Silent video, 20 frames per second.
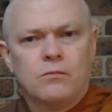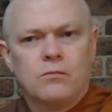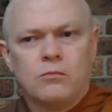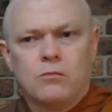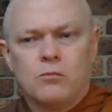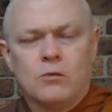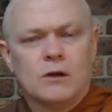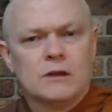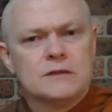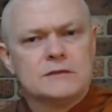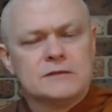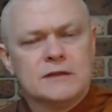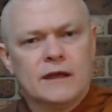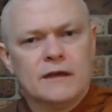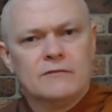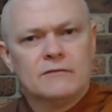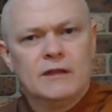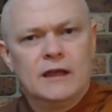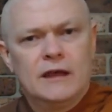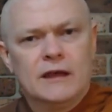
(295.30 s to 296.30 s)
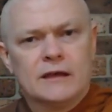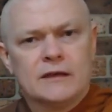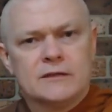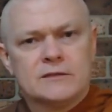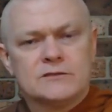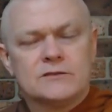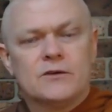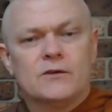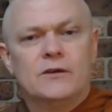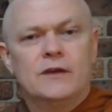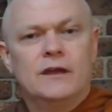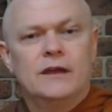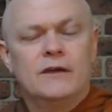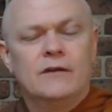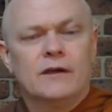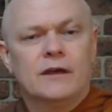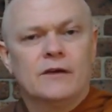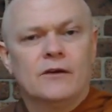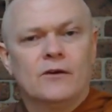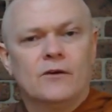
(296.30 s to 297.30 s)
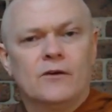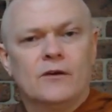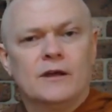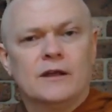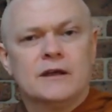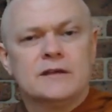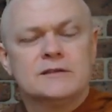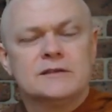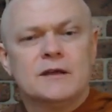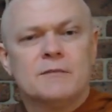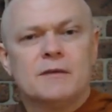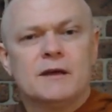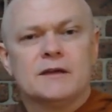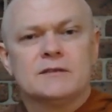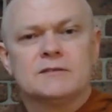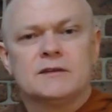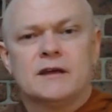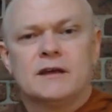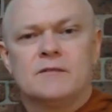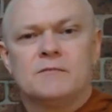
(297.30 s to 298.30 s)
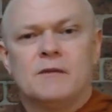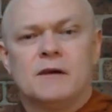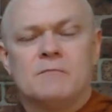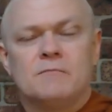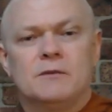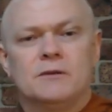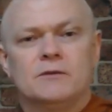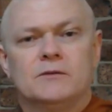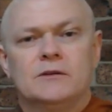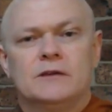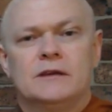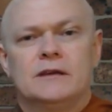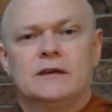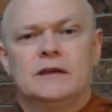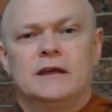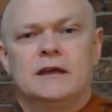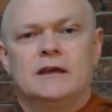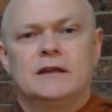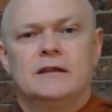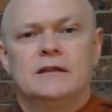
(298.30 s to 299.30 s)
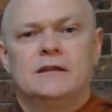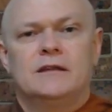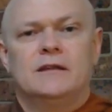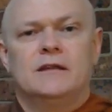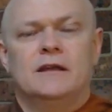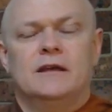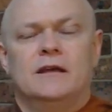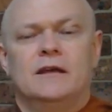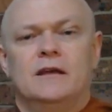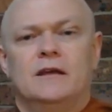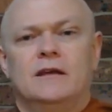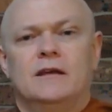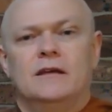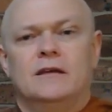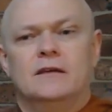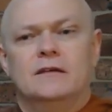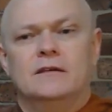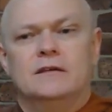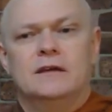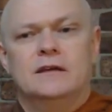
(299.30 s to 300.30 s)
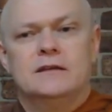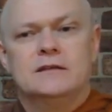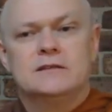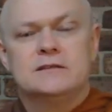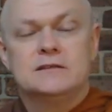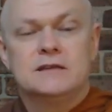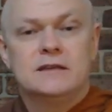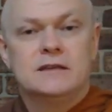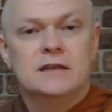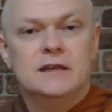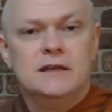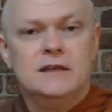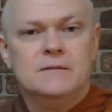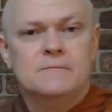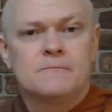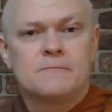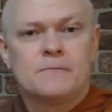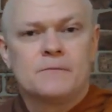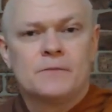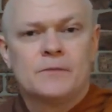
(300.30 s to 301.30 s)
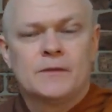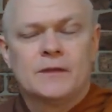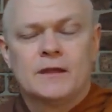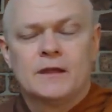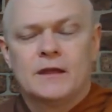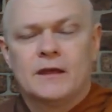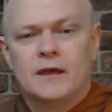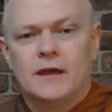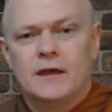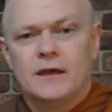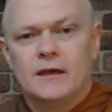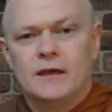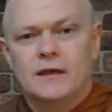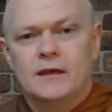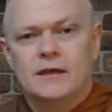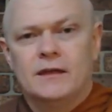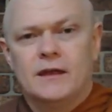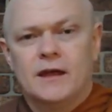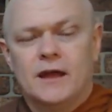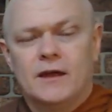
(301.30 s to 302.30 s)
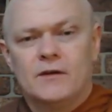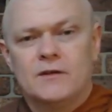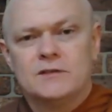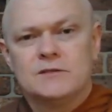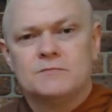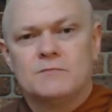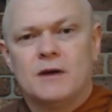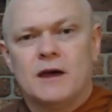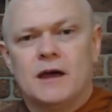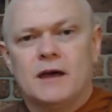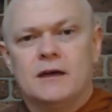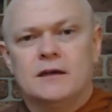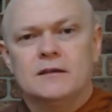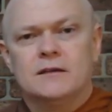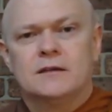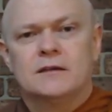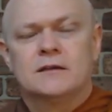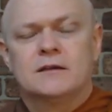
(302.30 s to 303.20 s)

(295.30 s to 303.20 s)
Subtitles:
What is life like? And so here I go, and I step outside of my building in Sydney, in Harris Park.